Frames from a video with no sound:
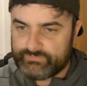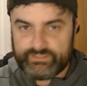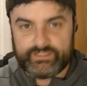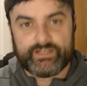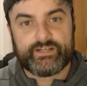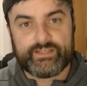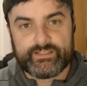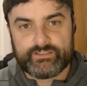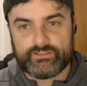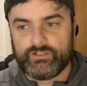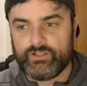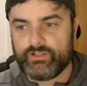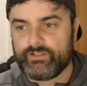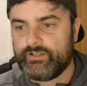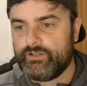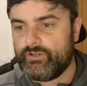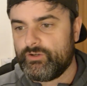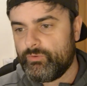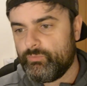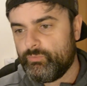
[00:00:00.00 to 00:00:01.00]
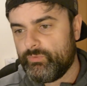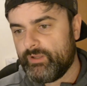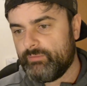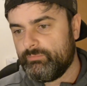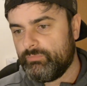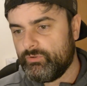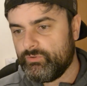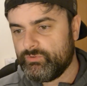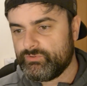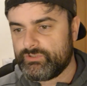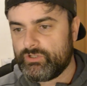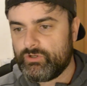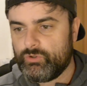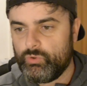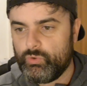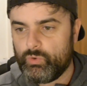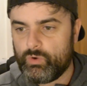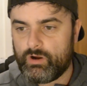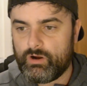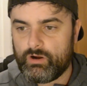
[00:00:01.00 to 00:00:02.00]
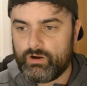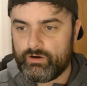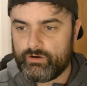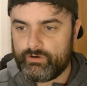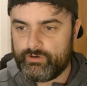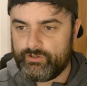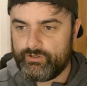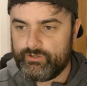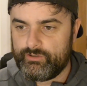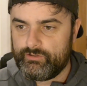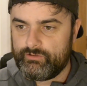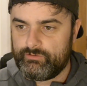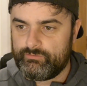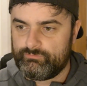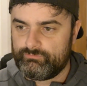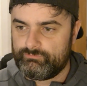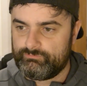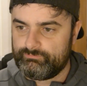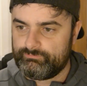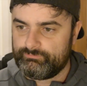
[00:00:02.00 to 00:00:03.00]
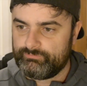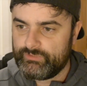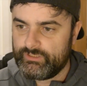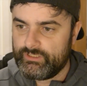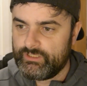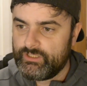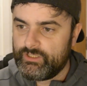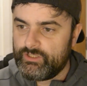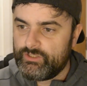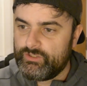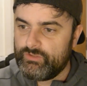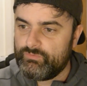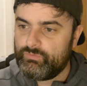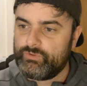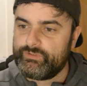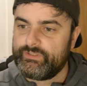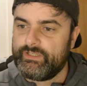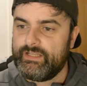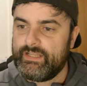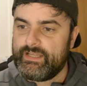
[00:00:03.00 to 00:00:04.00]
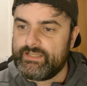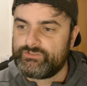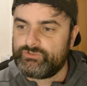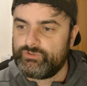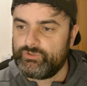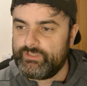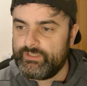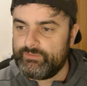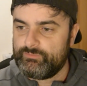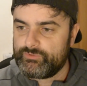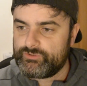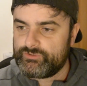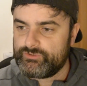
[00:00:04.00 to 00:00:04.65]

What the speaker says: They're getting along there, and Red Bulls, they've won the last two games,